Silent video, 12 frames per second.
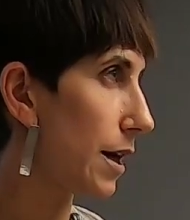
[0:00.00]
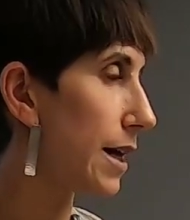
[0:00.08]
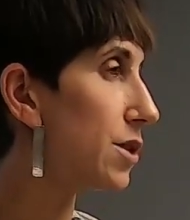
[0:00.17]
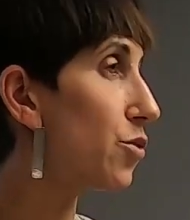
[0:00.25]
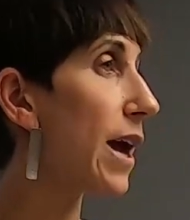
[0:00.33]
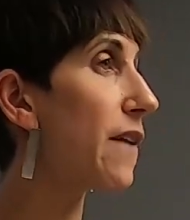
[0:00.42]

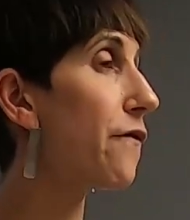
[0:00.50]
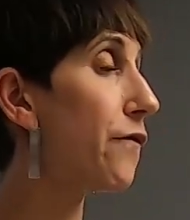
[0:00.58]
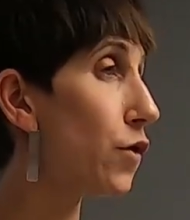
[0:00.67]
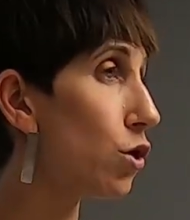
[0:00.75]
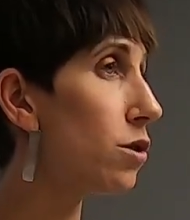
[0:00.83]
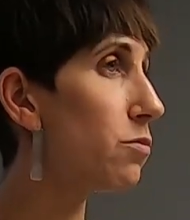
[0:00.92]
into a
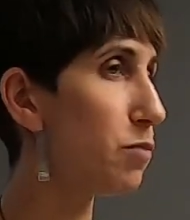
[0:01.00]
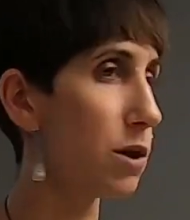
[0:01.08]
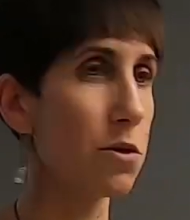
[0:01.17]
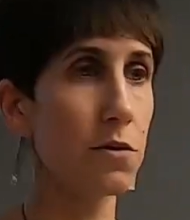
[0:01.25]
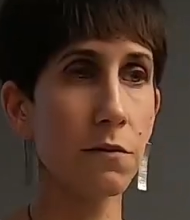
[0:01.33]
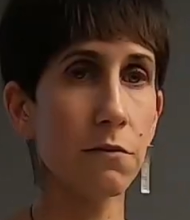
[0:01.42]

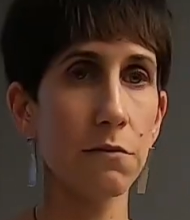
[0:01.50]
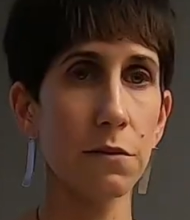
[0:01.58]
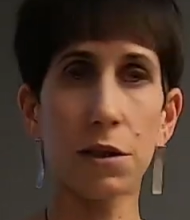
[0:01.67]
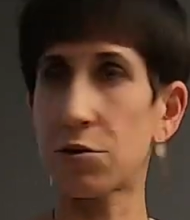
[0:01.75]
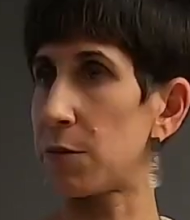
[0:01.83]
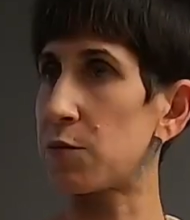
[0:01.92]
full-blown
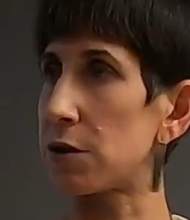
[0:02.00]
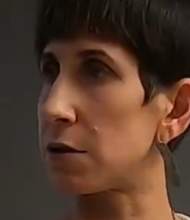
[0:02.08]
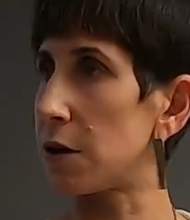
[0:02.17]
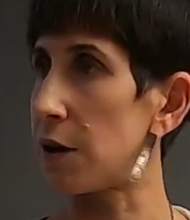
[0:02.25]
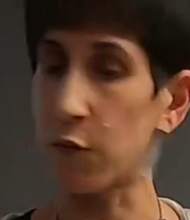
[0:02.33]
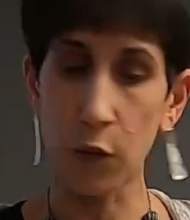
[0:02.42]

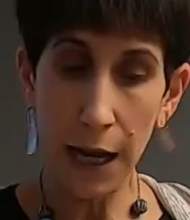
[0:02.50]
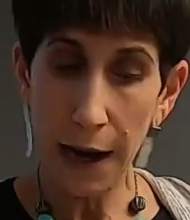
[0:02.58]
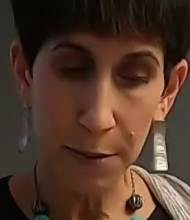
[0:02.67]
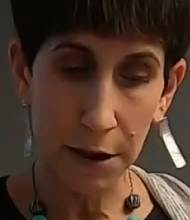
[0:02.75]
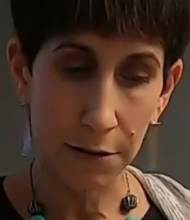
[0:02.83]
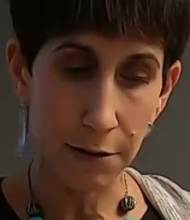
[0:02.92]
description of what
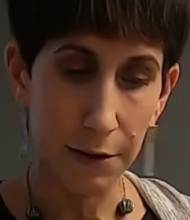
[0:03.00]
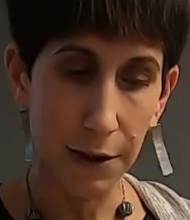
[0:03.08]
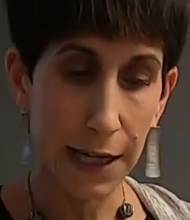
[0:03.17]
happened.